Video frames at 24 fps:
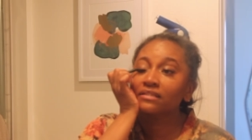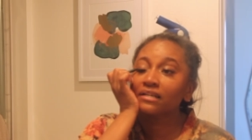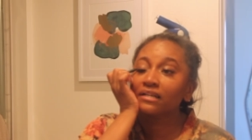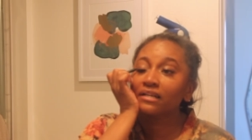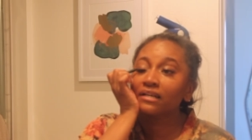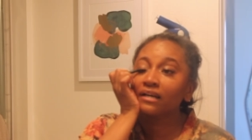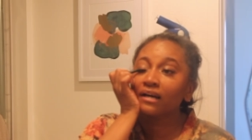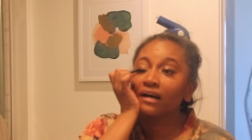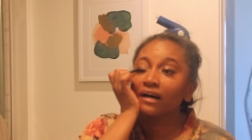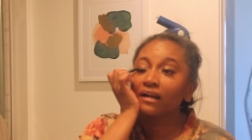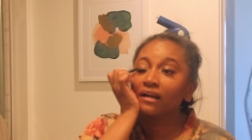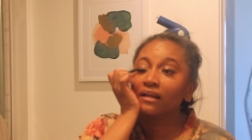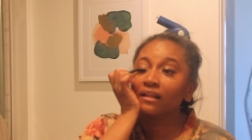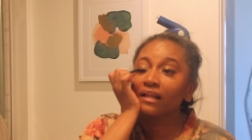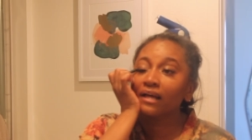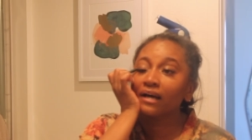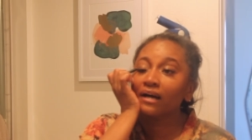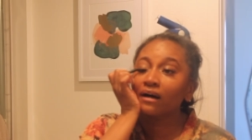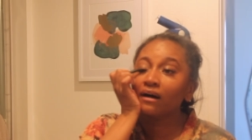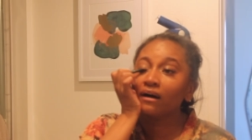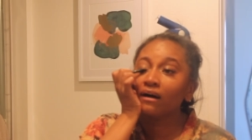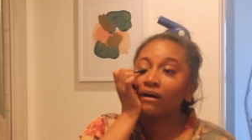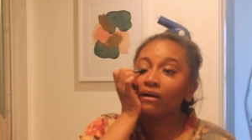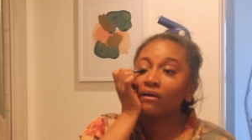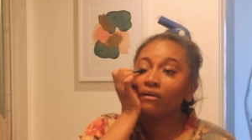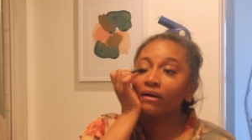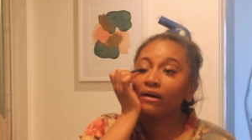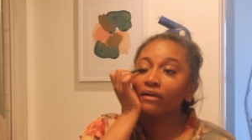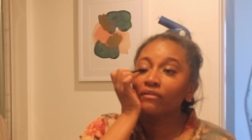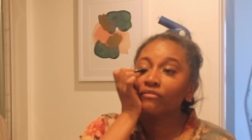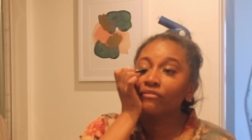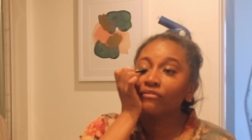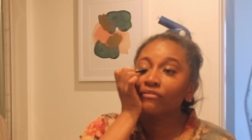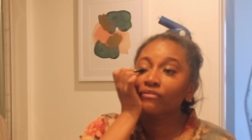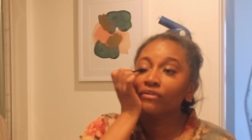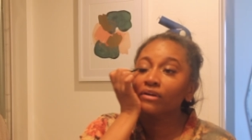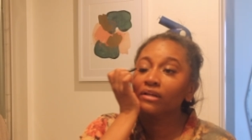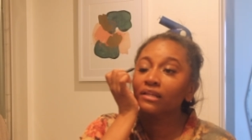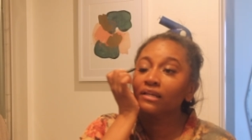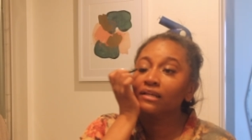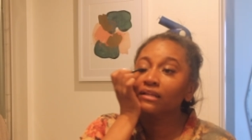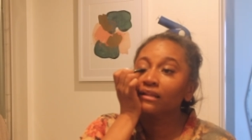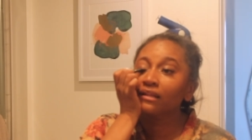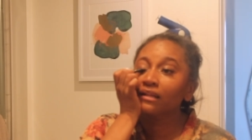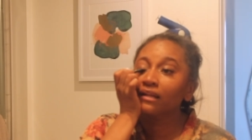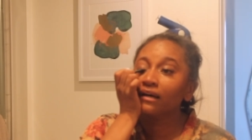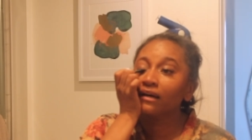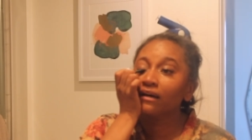any kind of like, oh, I'd really
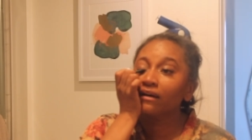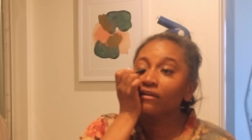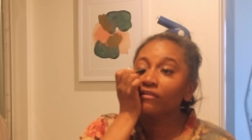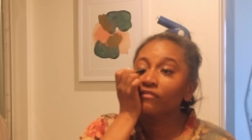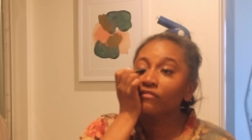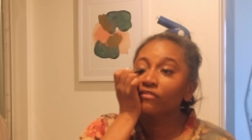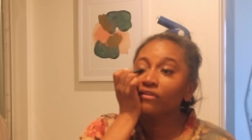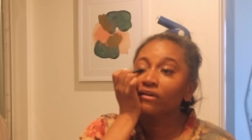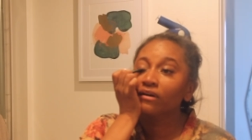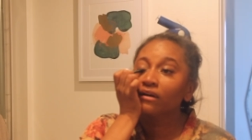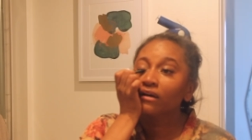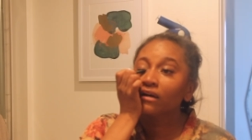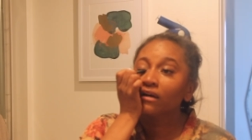love